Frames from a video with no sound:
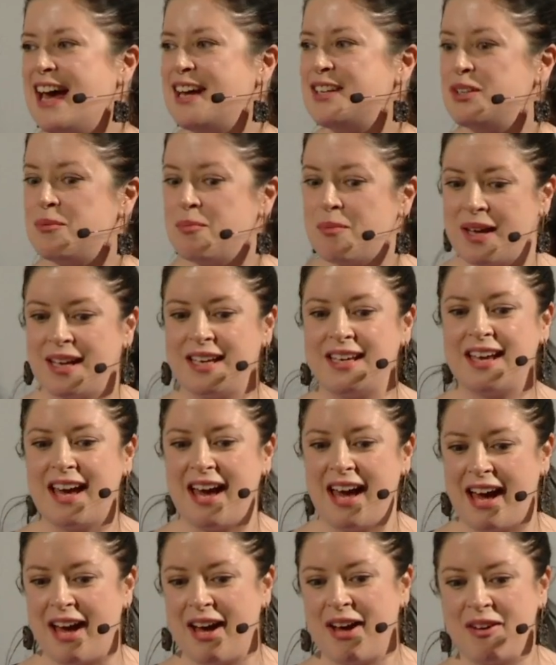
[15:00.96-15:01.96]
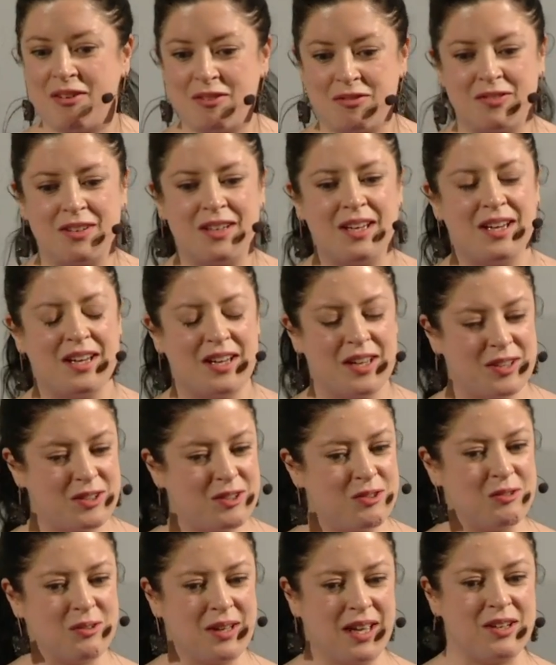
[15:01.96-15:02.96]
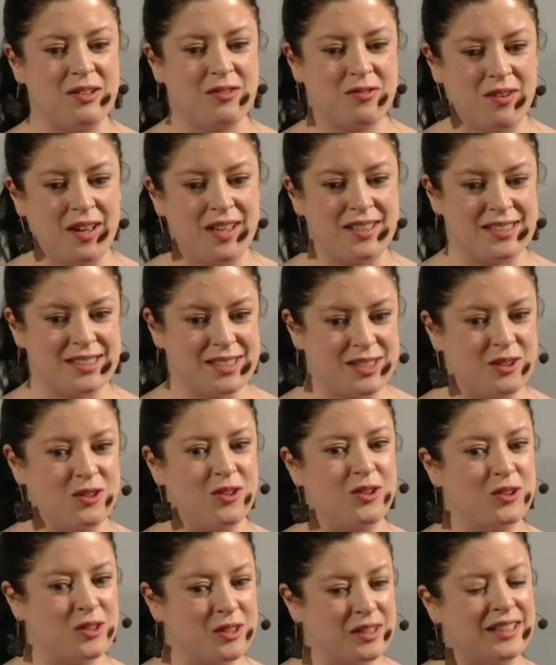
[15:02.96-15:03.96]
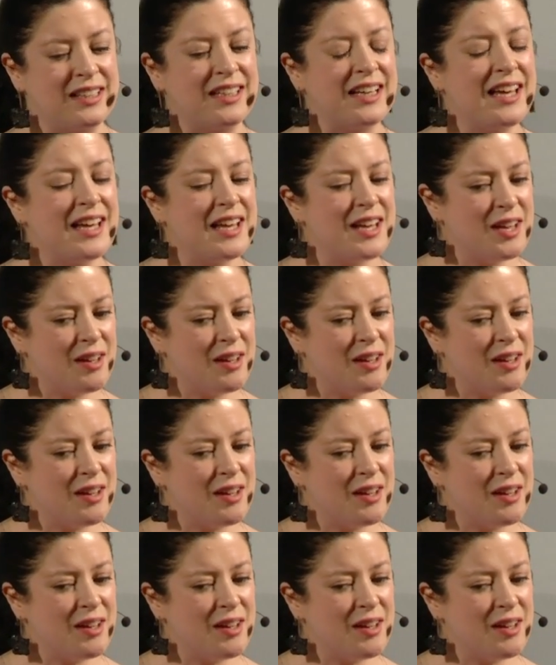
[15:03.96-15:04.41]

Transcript: And you might have, you know, kind of fancy grill and,